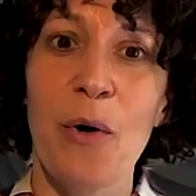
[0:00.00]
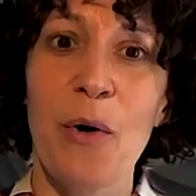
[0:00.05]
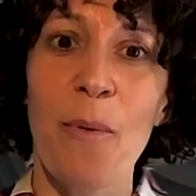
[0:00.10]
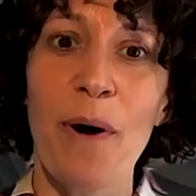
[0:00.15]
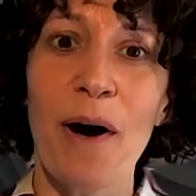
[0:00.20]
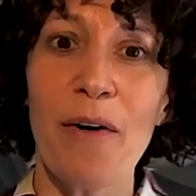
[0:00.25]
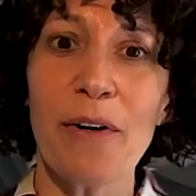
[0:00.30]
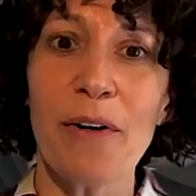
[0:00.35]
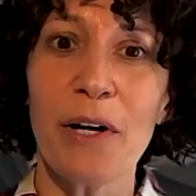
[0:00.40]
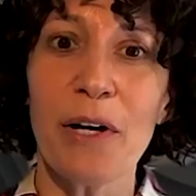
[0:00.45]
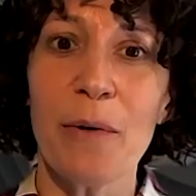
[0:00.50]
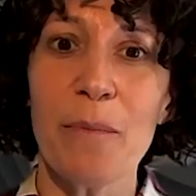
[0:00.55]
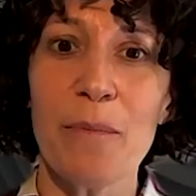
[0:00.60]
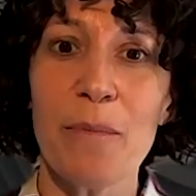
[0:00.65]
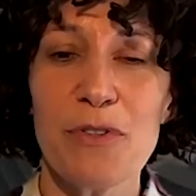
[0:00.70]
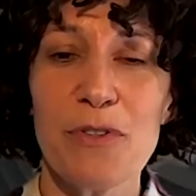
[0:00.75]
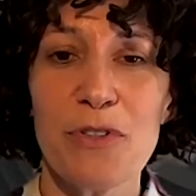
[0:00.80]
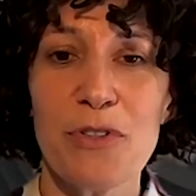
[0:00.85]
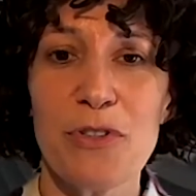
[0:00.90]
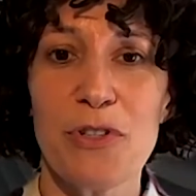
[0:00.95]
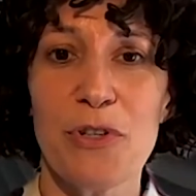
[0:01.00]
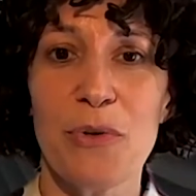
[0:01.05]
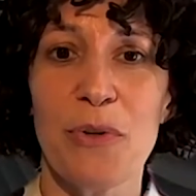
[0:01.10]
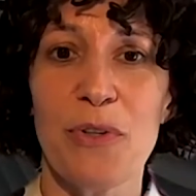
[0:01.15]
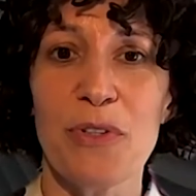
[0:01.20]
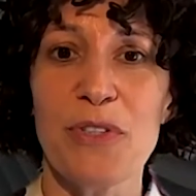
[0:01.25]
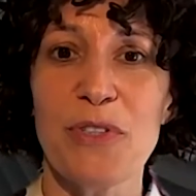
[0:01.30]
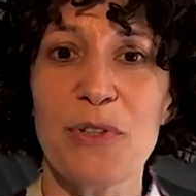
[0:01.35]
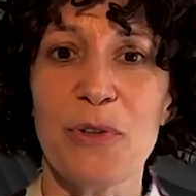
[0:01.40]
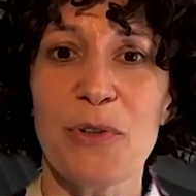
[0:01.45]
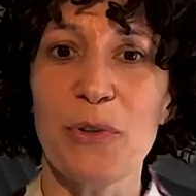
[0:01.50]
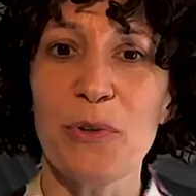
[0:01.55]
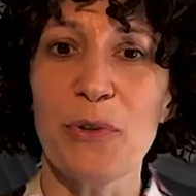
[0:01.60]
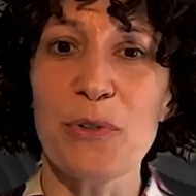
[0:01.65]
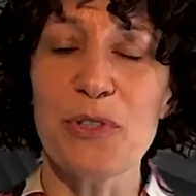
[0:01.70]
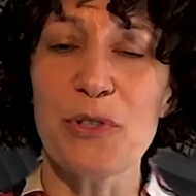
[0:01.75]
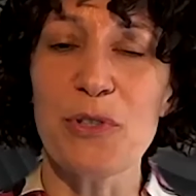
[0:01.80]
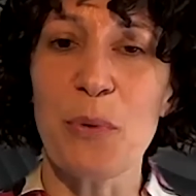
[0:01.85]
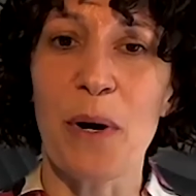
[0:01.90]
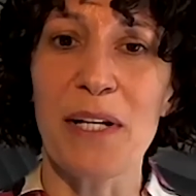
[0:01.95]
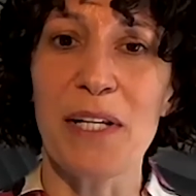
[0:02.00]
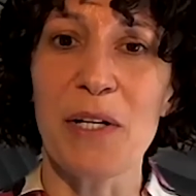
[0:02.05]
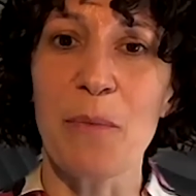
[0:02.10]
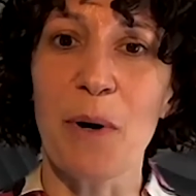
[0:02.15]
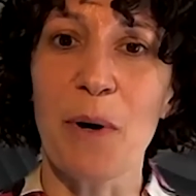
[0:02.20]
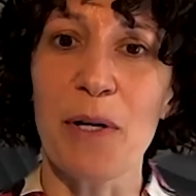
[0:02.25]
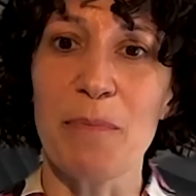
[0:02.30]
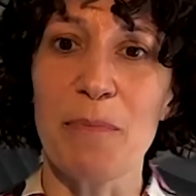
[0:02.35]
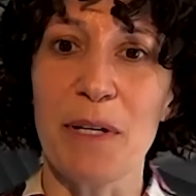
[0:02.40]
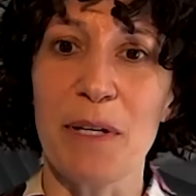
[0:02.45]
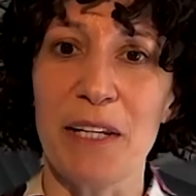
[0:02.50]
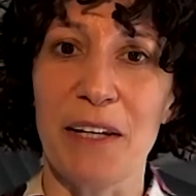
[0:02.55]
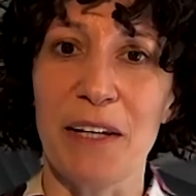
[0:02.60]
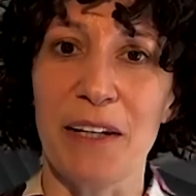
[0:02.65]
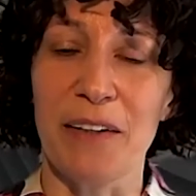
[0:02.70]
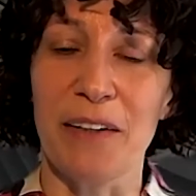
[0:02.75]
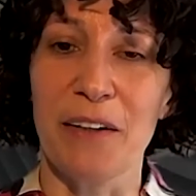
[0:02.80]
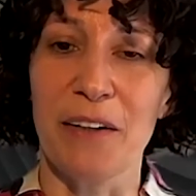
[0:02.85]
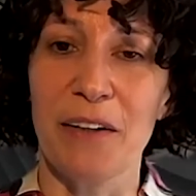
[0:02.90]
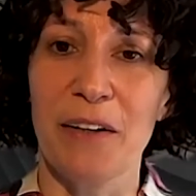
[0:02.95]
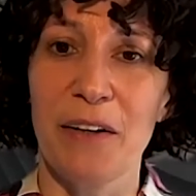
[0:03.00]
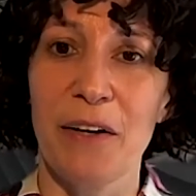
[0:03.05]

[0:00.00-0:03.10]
Welcome to the CIRCLS 21 meeting,